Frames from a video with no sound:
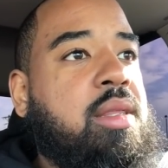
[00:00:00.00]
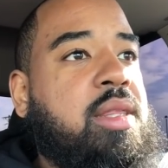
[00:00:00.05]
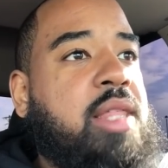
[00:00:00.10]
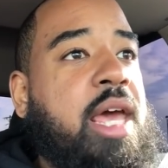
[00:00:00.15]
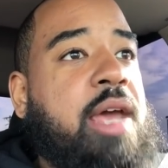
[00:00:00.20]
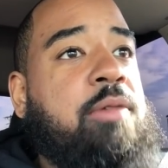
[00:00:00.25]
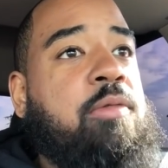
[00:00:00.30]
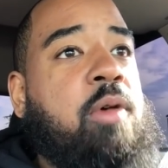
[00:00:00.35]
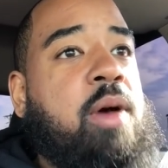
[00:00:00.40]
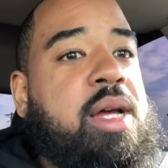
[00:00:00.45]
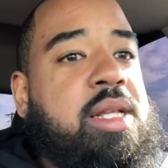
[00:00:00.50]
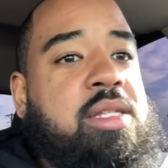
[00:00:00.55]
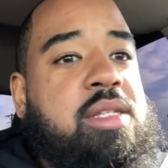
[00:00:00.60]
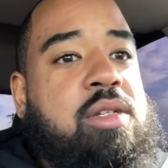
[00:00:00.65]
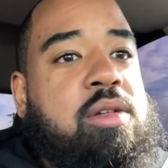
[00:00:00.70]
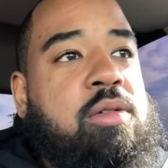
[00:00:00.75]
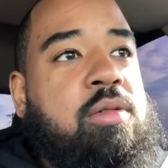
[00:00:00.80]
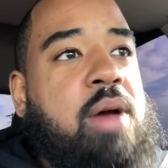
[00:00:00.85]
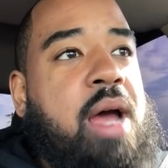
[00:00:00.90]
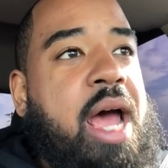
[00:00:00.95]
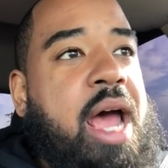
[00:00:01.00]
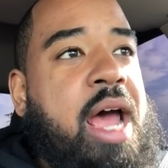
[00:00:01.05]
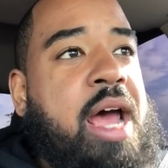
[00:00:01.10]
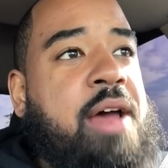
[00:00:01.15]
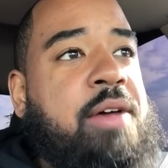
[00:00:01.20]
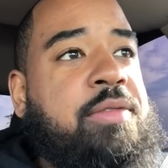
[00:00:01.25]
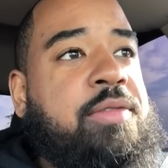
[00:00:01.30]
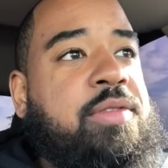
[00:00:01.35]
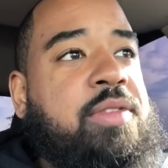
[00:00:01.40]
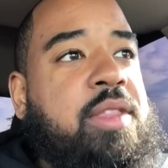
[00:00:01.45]
they want to
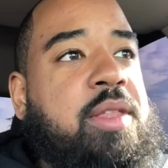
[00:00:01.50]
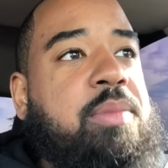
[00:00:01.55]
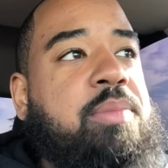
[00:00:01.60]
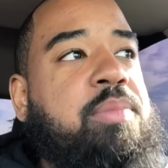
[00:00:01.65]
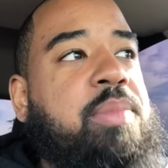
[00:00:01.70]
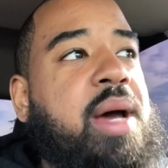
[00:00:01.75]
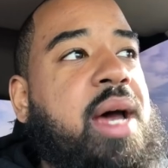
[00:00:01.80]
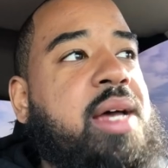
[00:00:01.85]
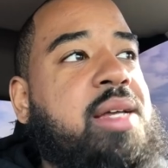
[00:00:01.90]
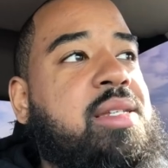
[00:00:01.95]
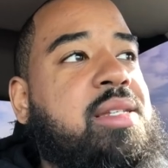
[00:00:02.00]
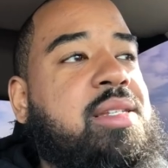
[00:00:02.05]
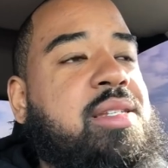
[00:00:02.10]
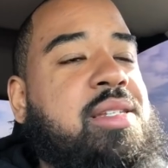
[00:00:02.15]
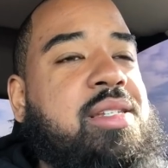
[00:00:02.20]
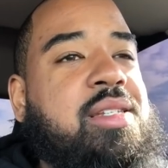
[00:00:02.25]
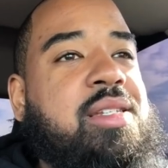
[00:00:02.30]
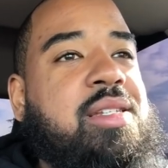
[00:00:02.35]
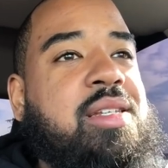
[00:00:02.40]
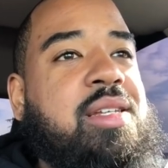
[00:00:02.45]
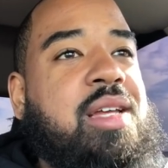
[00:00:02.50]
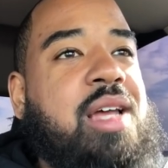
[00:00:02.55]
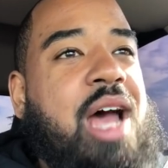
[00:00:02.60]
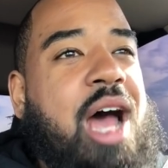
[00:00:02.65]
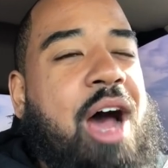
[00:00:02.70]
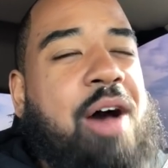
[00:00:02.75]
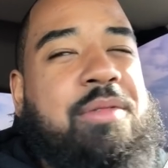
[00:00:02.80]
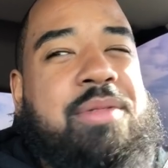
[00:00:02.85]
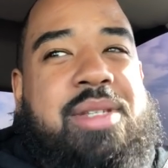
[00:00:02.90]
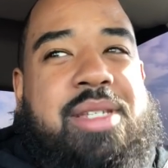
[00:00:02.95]
have the best,
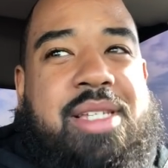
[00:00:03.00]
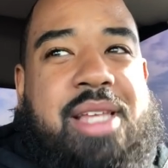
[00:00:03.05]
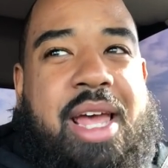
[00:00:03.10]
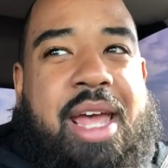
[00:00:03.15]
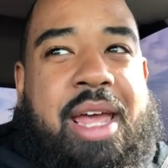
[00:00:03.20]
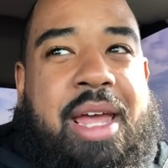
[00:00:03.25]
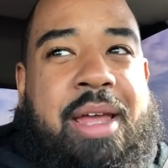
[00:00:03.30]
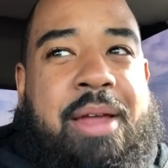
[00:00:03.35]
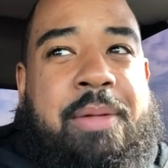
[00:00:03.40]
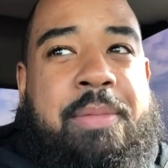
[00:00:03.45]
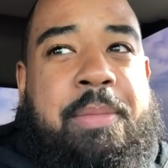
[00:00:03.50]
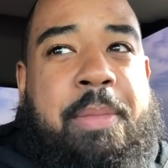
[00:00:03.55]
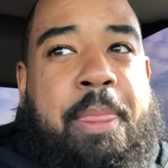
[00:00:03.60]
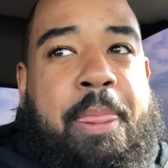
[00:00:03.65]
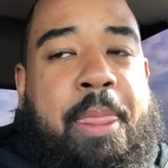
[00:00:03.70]
I would say,